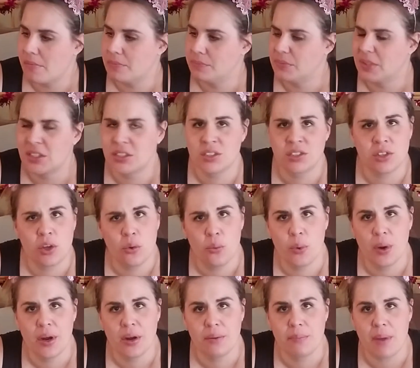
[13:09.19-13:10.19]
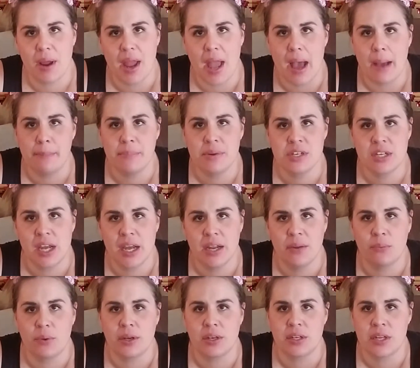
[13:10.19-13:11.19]
It's so weird. My appetite
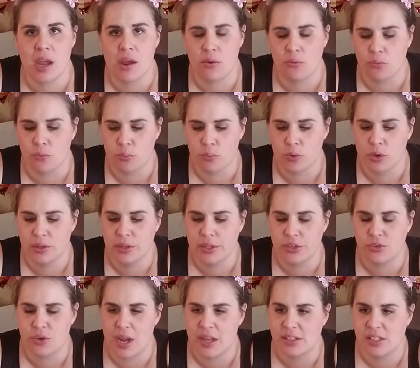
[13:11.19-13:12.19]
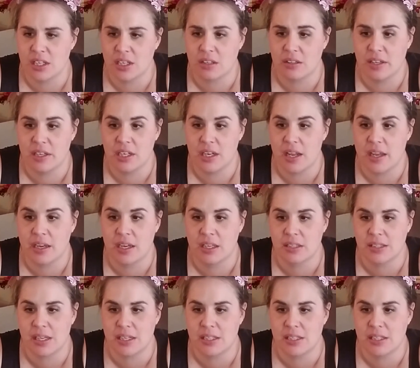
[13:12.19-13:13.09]
went down really drastically today because